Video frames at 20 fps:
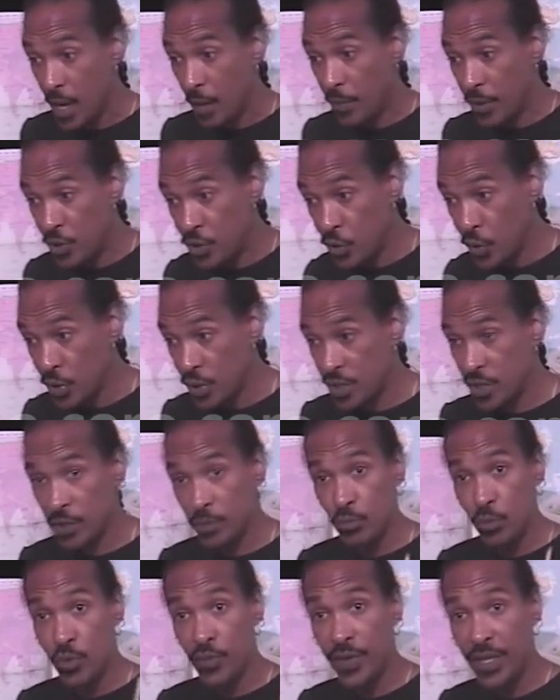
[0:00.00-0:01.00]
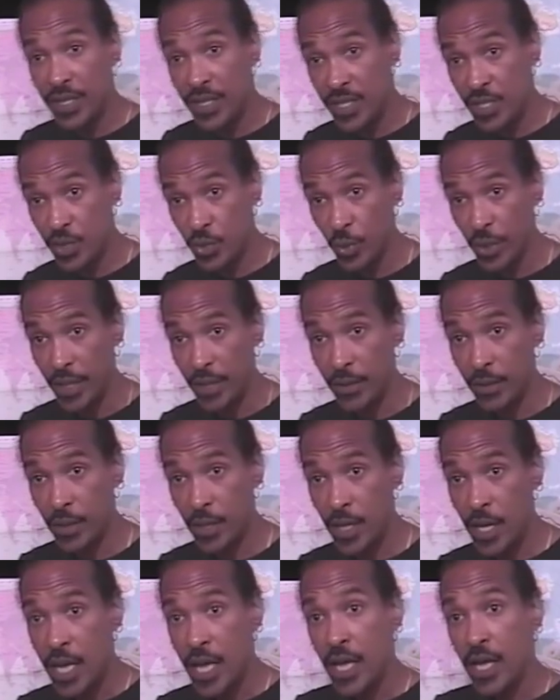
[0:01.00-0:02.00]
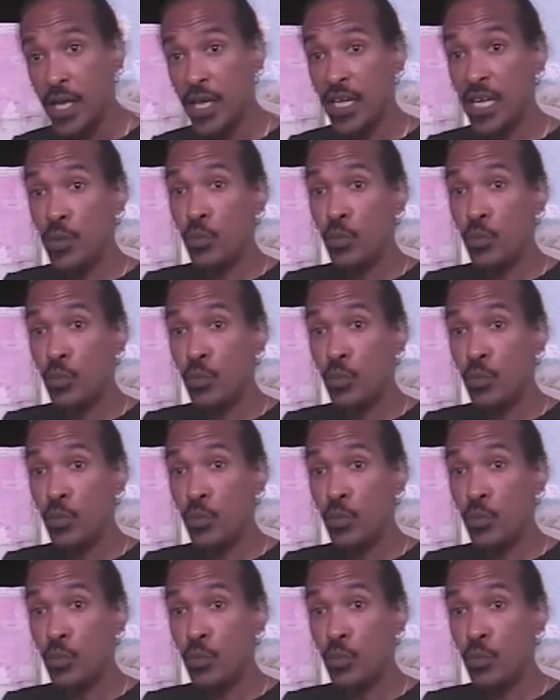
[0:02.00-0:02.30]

but you're still moving this way. Mm-hmm.